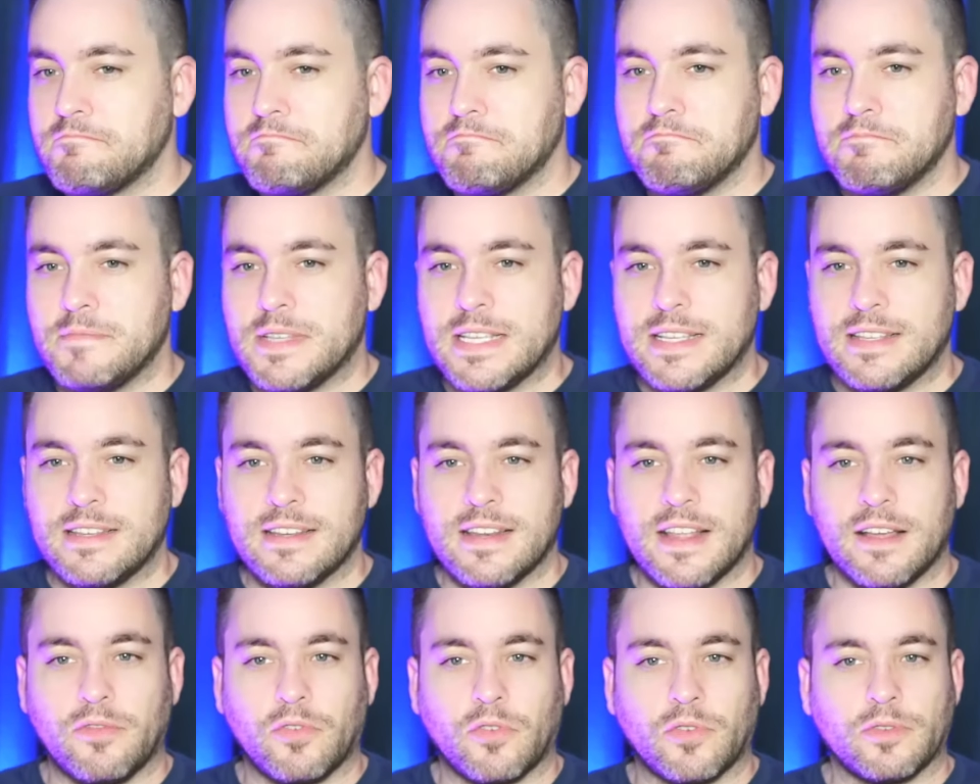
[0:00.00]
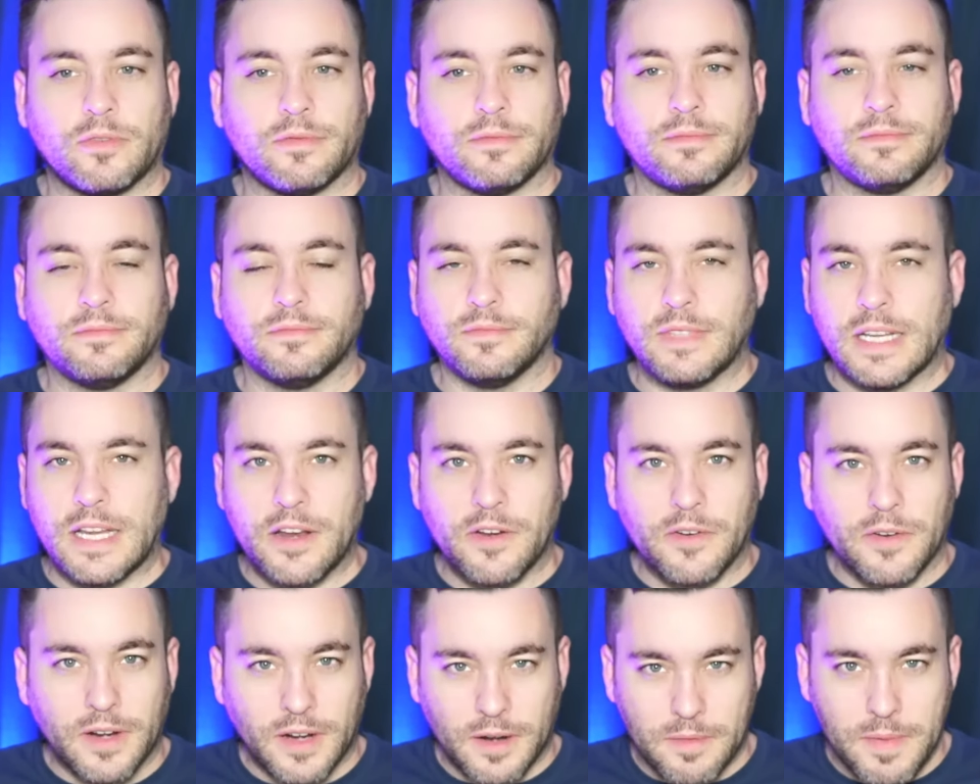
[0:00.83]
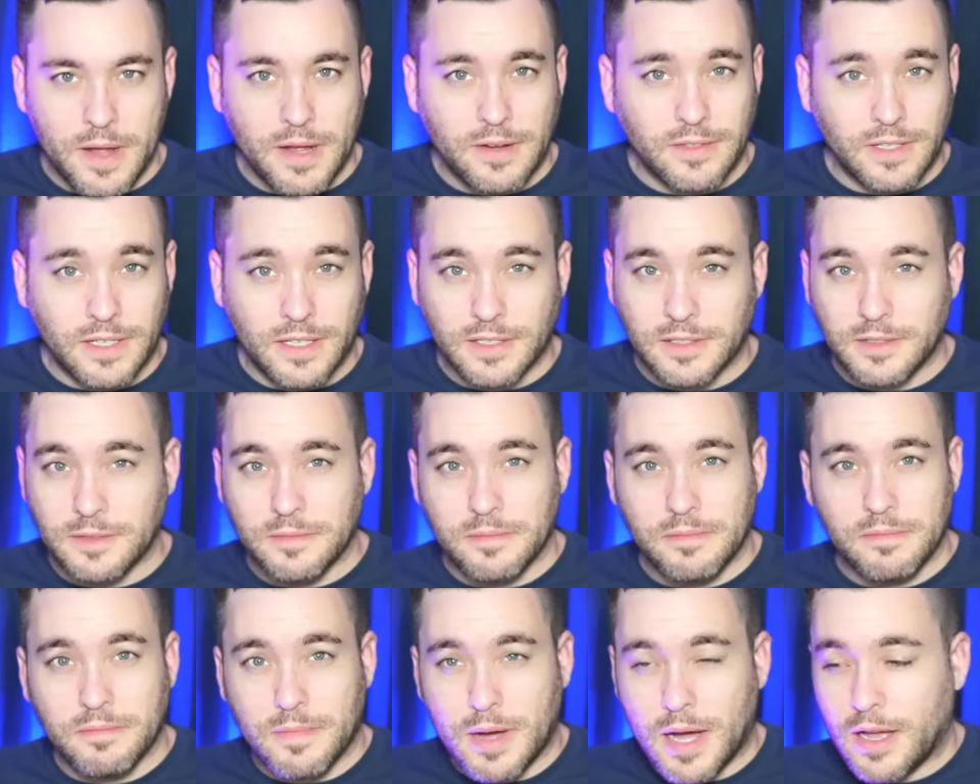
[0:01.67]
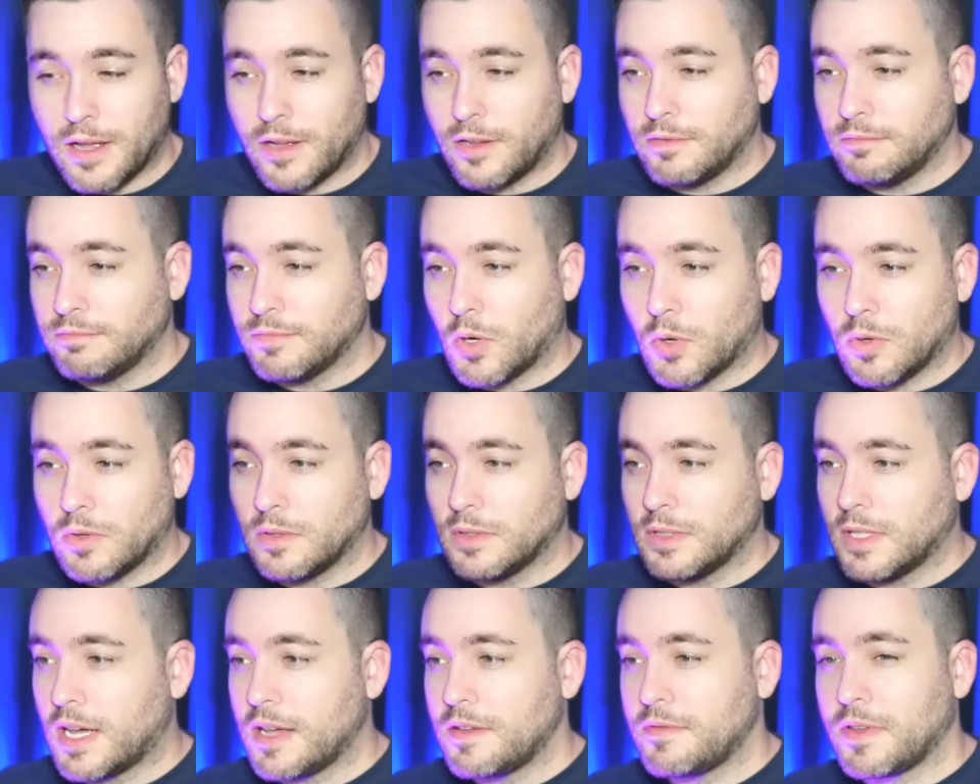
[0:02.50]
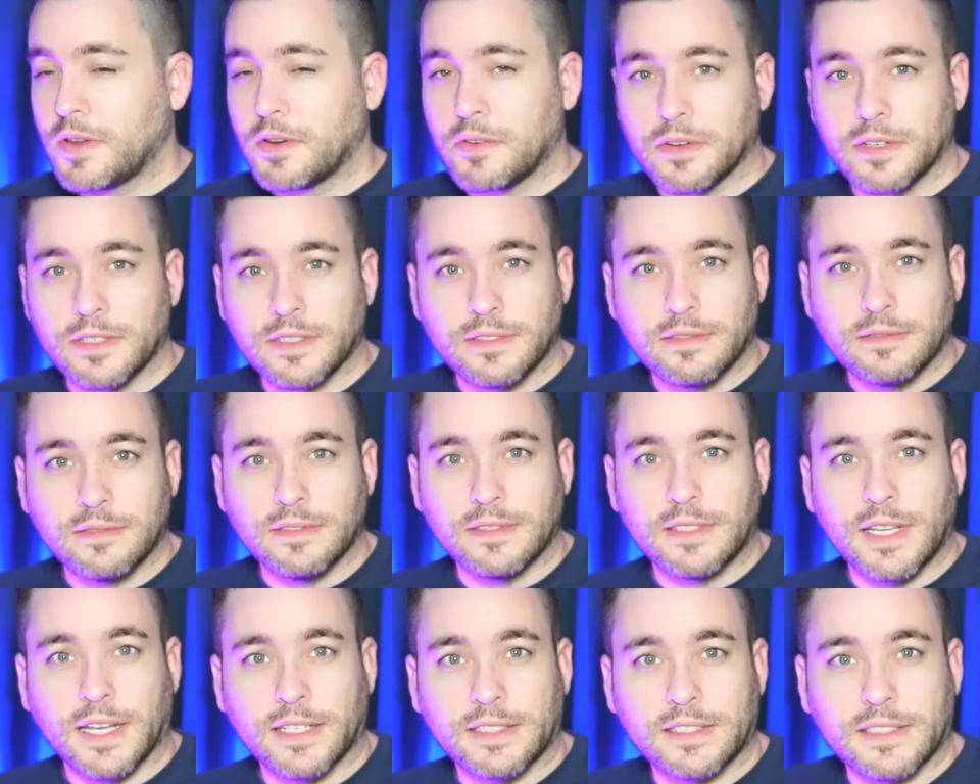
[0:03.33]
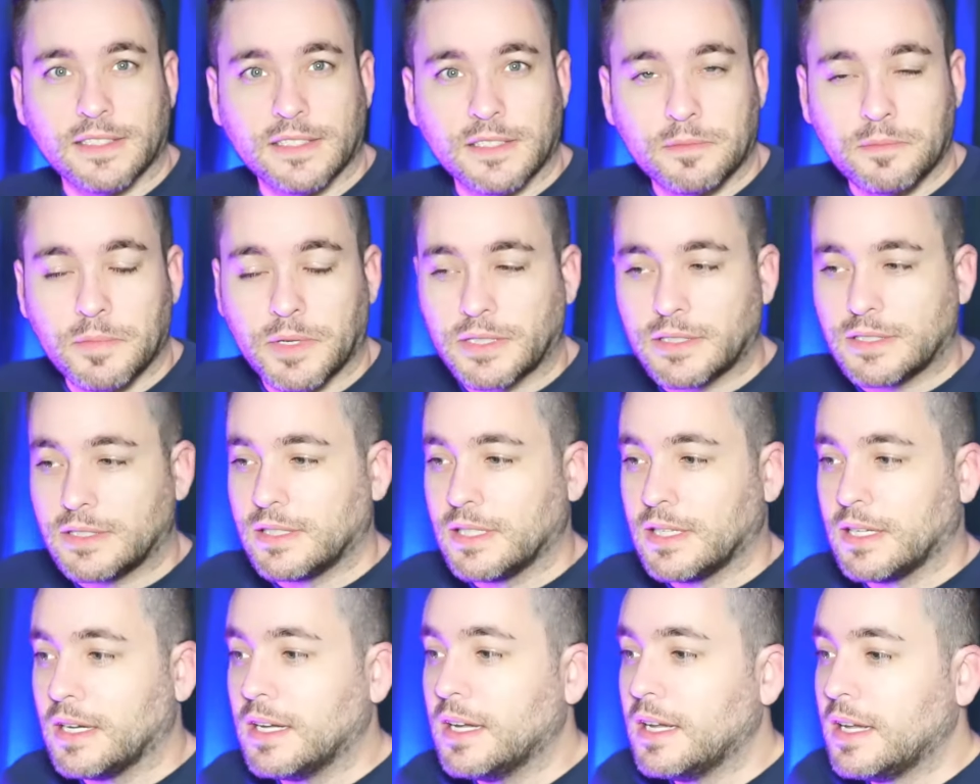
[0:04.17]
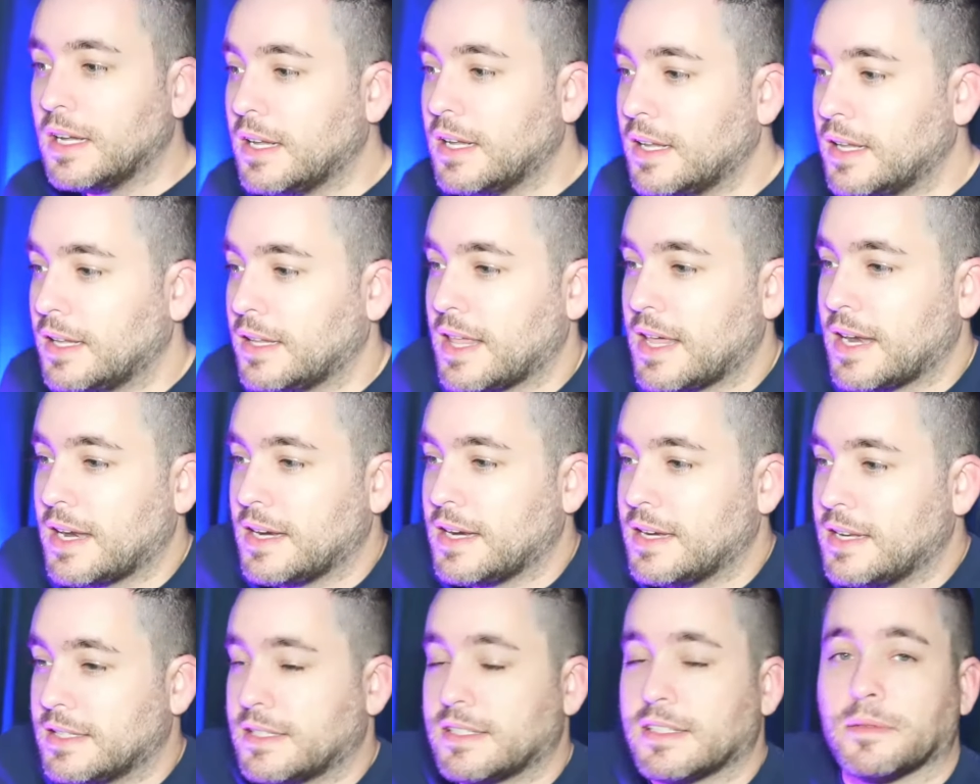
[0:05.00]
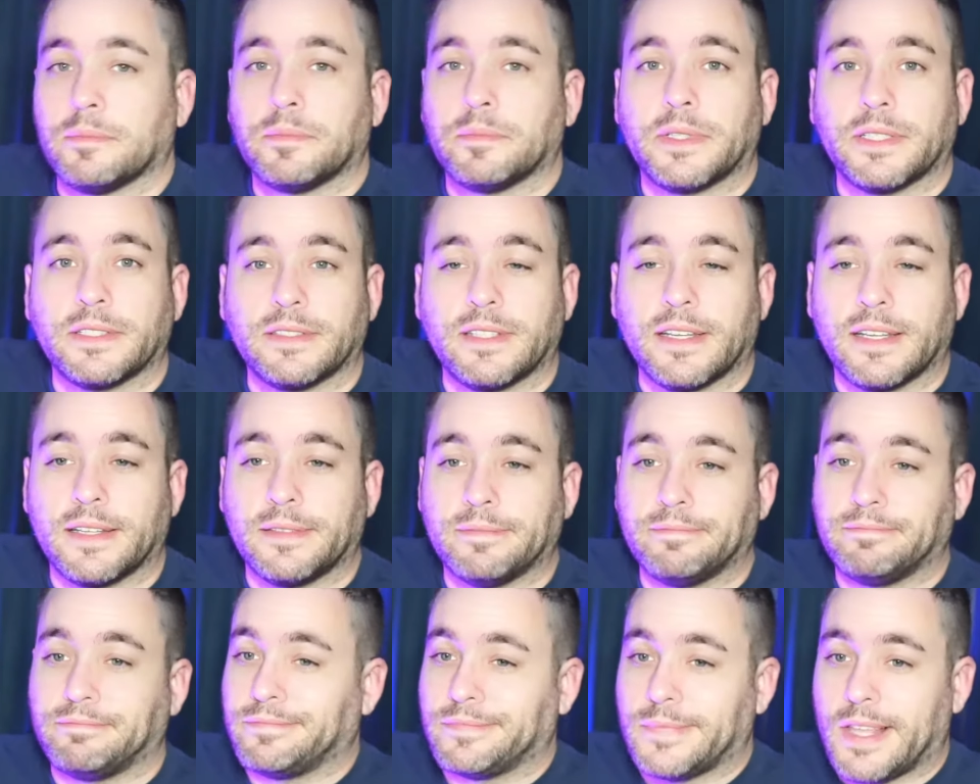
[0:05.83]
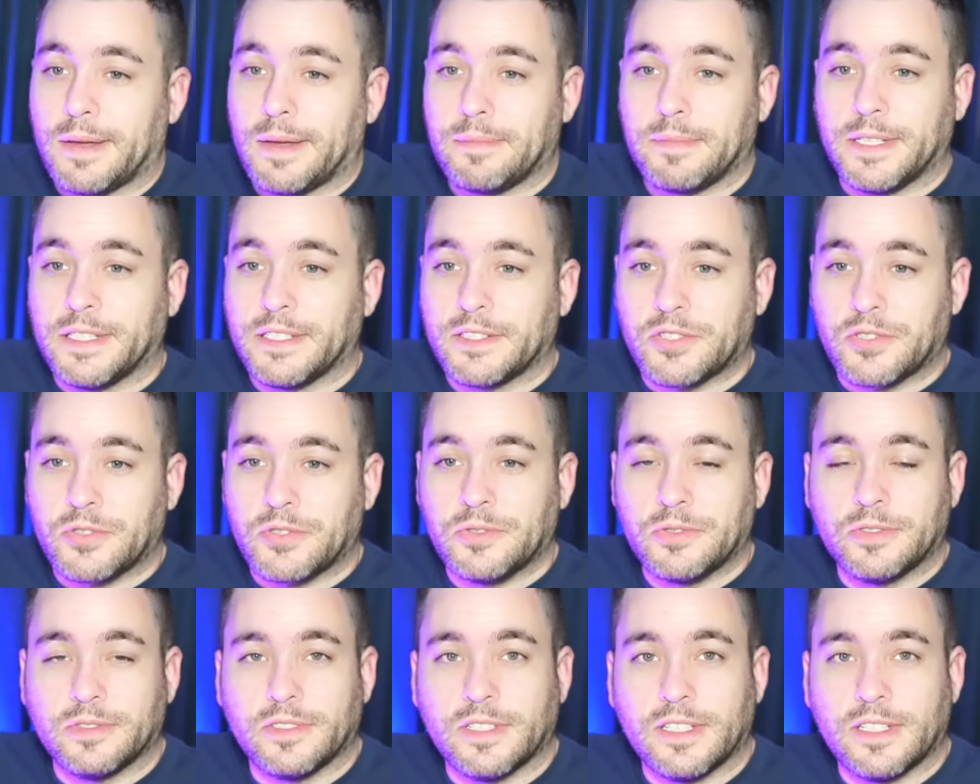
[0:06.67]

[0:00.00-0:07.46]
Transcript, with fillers: me never hearing about Gundam my whole life here in, in Texas, but uh, that it is something that I mean, it's cool.